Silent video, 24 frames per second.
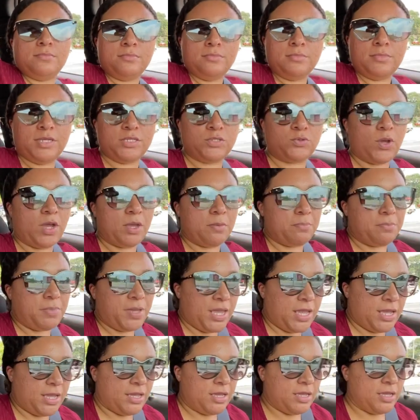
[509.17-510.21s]
That's why I
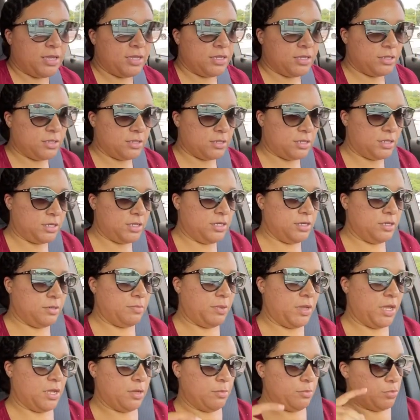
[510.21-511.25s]
pay, need to
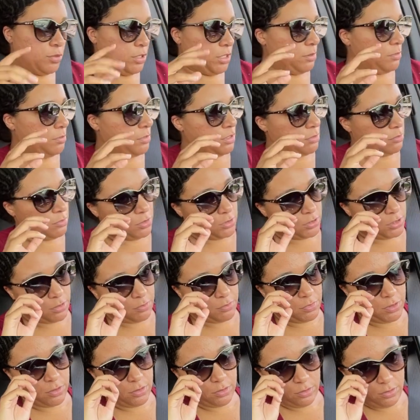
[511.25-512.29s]
pay a premium or
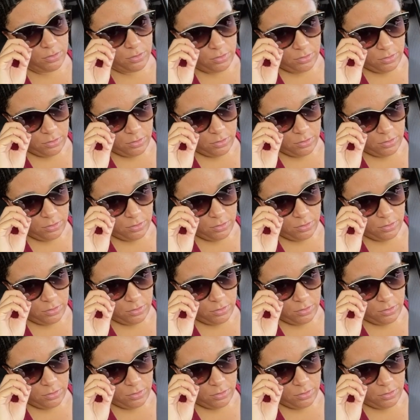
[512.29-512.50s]
something.